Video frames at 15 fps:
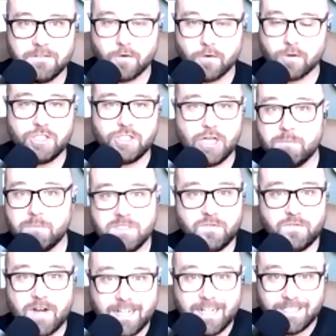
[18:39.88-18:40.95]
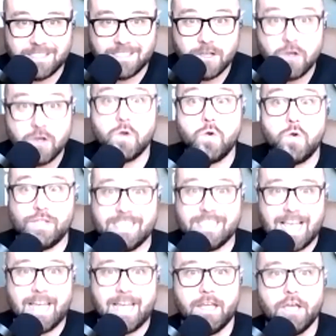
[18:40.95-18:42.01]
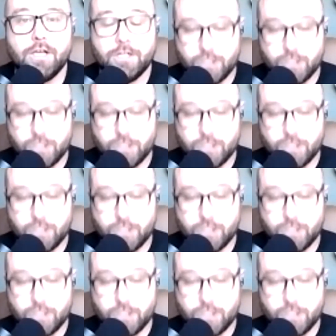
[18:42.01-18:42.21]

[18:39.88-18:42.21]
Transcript: for Job's friends who said,